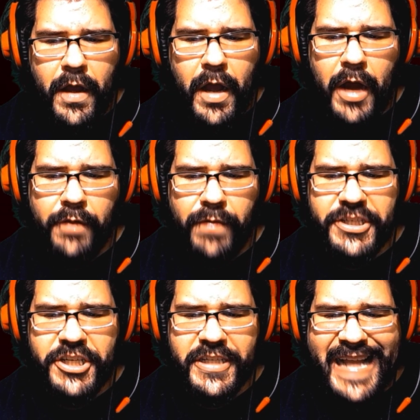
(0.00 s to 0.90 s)
On
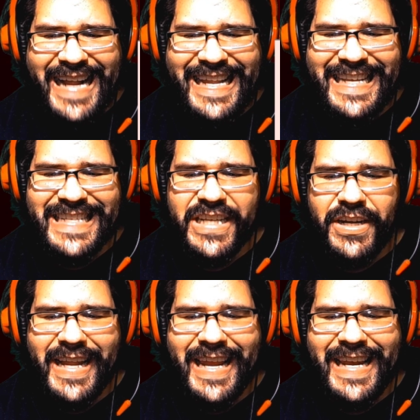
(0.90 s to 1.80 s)
rush attack, he is going
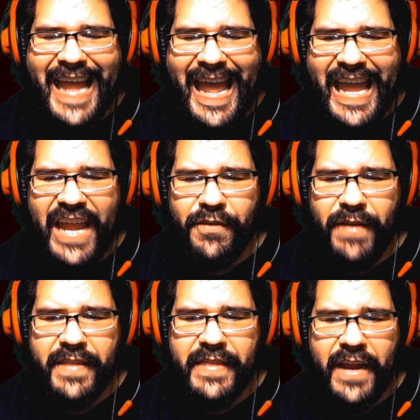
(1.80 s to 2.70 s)
to get an A
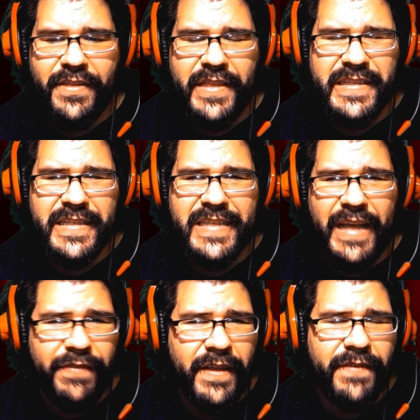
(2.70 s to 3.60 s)
grade there. This is
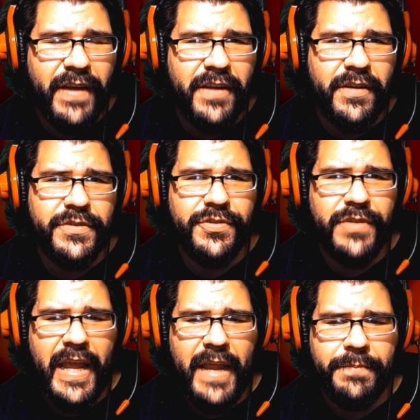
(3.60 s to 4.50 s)
definitely very close to
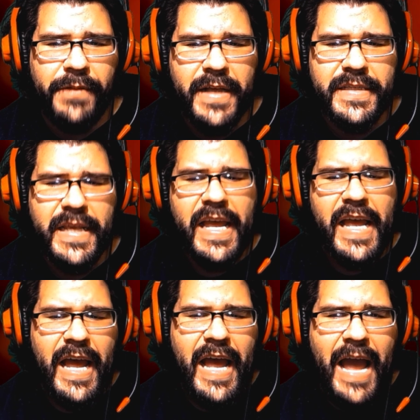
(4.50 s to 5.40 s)
an A+.
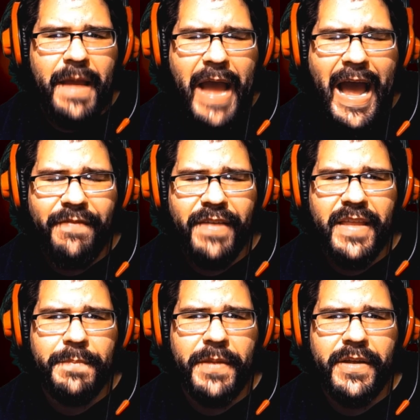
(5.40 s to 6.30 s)
Having
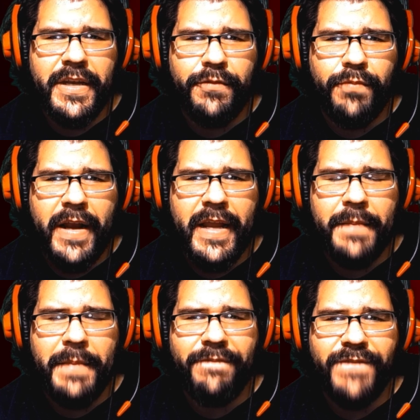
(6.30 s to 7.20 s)
the ability to run
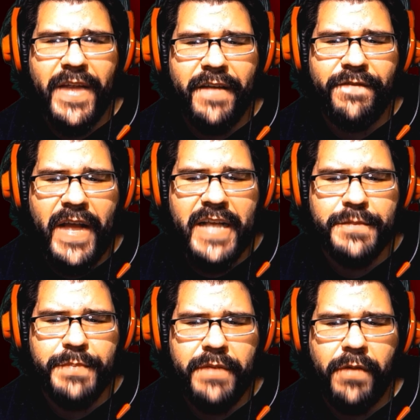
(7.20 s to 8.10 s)
him at very fast
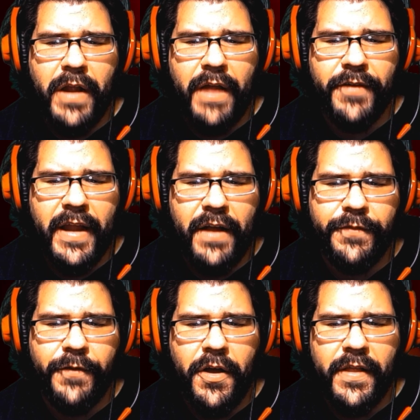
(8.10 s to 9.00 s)
speed, recovering
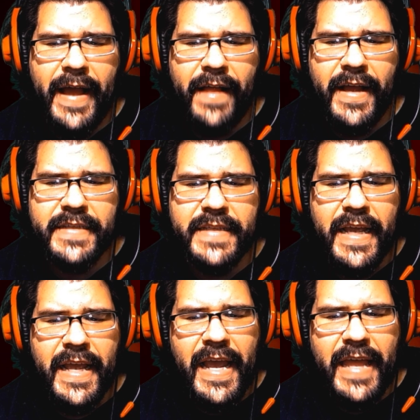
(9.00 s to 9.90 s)
health for all allies,
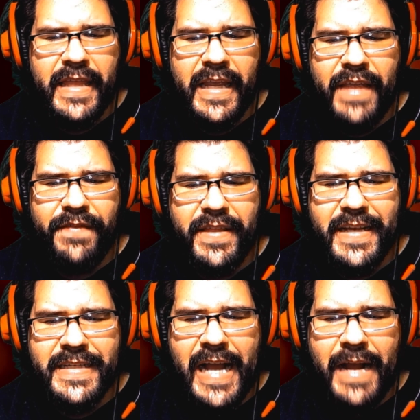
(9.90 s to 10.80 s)
and then giving the
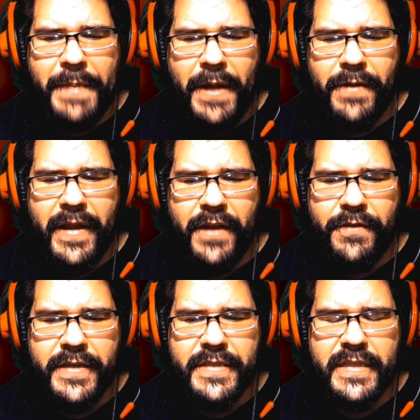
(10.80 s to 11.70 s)
attack power
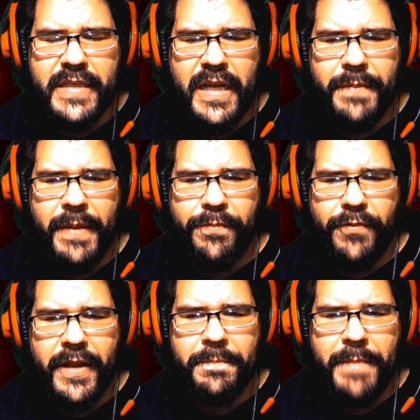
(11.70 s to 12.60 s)
increase, it's going to be
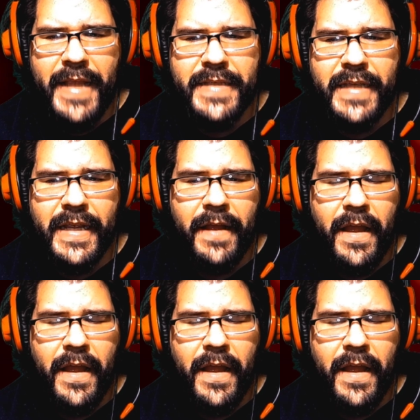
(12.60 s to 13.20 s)
pretty amazing.